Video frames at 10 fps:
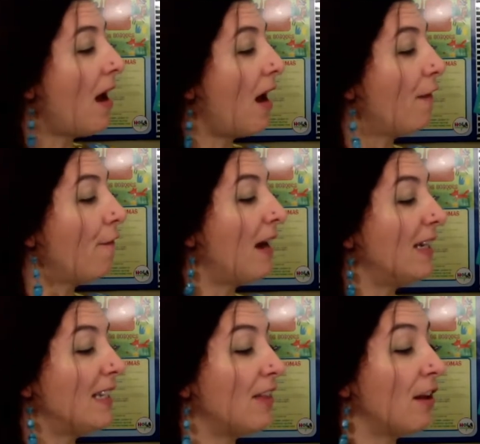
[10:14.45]
I
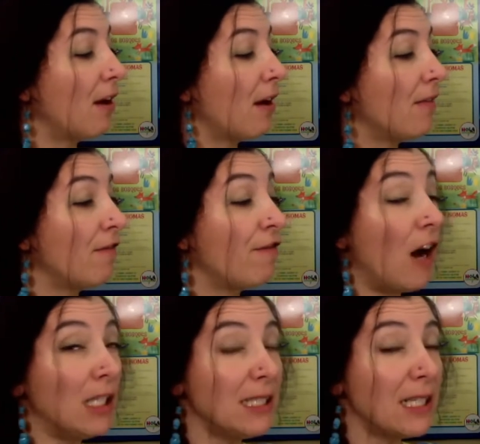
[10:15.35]
find that the
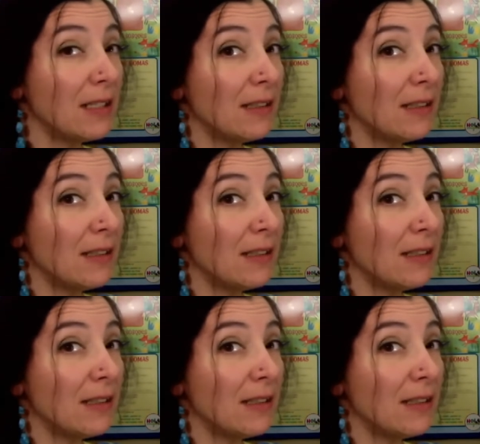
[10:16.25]
font